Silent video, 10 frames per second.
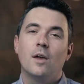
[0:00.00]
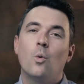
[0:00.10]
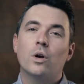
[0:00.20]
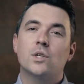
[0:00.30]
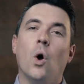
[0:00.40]

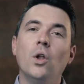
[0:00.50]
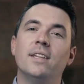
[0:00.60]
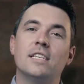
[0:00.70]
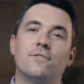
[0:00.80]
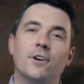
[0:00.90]
We're told in
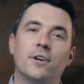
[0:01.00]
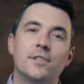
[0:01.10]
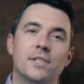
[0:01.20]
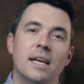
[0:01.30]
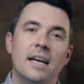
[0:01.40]
this
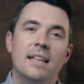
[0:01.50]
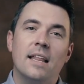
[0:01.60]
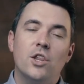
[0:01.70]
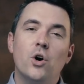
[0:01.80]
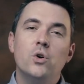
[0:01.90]
verse
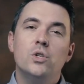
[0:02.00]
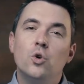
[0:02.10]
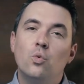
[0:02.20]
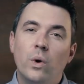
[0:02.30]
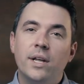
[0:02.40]
that those
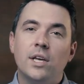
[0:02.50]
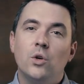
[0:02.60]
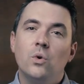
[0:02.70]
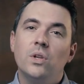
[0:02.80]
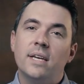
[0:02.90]
who
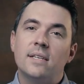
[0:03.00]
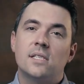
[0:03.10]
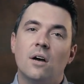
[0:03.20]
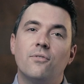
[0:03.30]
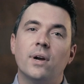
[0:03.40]
ridiculed his
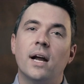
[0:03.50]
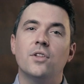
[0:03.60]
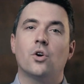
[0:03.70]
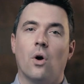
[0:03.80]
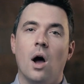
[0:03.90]
suffering on the
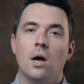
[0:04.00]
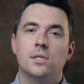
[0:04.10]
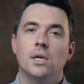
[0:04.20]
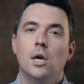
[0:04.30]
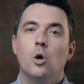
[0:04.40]
cross